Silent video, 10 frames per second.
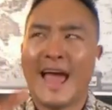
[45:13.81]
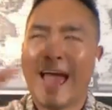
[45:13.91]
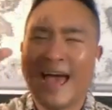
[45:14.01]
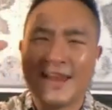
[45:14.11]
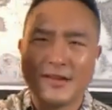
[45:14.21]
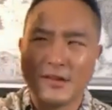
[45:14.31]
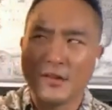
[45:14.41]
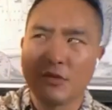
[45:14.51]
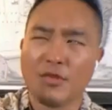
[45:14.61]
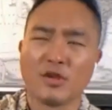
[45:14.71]
and
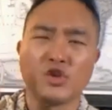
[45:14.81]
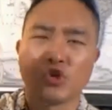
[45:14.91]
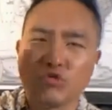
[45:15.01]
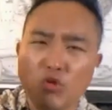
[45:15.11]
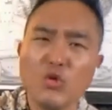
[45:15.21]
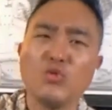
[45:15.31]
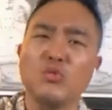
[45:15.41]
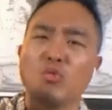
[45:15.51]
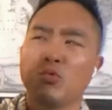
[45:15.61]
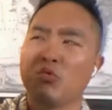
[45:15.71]
the
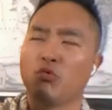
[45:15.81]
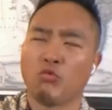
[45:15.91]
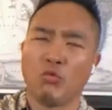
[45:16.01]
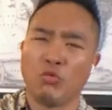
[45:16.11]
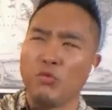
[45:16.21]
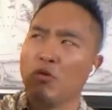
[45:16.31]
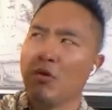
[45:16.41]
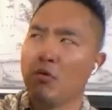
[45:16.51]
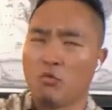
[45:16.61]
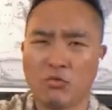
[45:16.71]
true
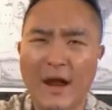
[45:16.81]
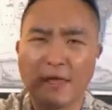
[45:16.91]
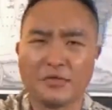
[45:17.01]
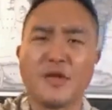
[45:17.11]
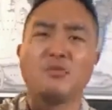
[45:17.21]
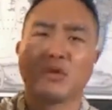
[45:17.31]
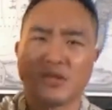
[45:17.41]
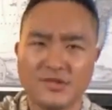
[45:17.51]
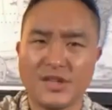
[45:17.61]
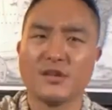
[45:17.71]
right thing will
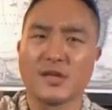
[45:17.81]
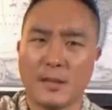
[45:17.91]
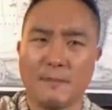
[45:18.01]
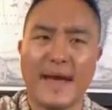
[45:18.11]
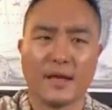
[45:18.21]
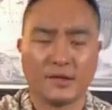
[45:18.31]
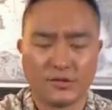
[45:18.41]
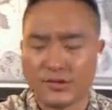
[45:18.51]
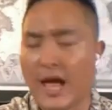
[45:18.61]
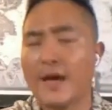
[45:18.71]
continue to come back.
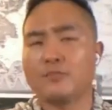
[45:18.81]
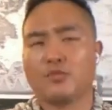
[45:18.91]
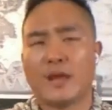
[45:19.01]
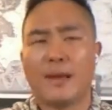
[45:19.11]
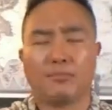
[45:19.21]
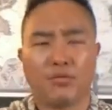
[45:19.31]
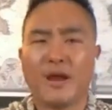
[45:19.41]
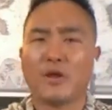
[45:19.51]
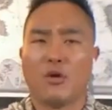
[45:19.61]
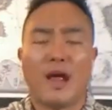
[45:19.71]
There's times when I'm
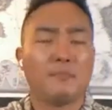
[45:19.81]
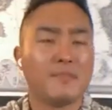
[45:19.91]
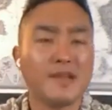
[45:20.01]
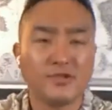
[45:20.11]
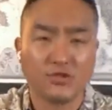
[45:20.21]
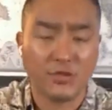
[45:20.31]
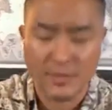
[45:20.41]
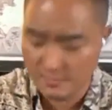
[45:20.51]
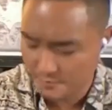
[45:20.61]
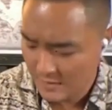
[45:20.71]
praying or I'm
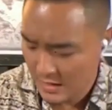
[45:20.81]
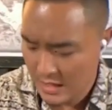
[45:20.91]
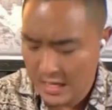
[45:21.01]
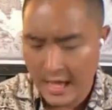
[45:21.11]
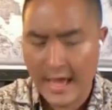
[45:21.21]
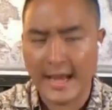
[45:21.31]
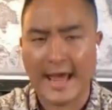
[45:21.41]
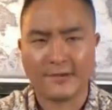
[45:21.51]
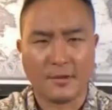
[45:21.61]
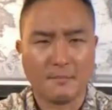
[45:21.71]
ministering.
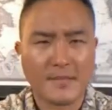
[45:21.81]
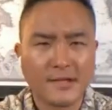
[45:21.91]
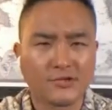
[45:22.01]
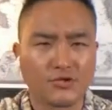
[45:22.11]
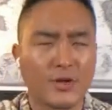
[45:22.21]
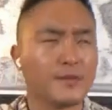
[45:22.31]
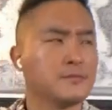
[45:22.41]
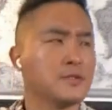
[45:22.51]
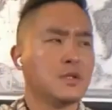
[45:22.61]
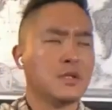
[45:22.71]
And as I'm ministering,